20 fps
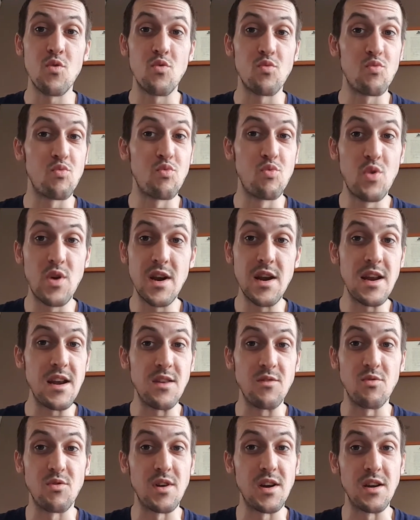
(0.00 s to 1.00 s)
Really,
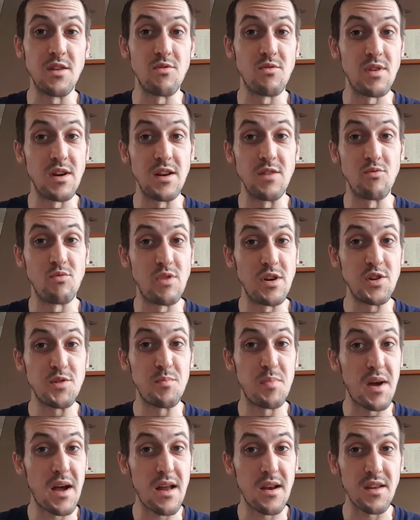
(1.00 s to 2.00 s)
really, really rich
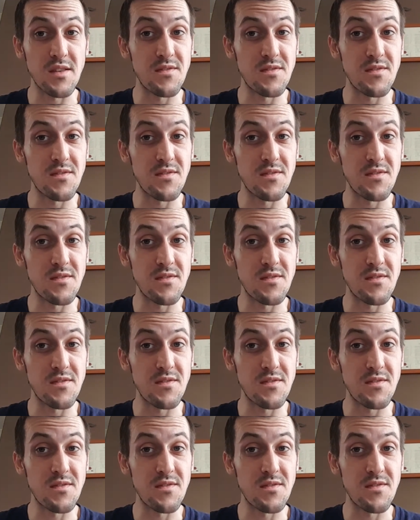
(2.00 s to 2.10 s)
barley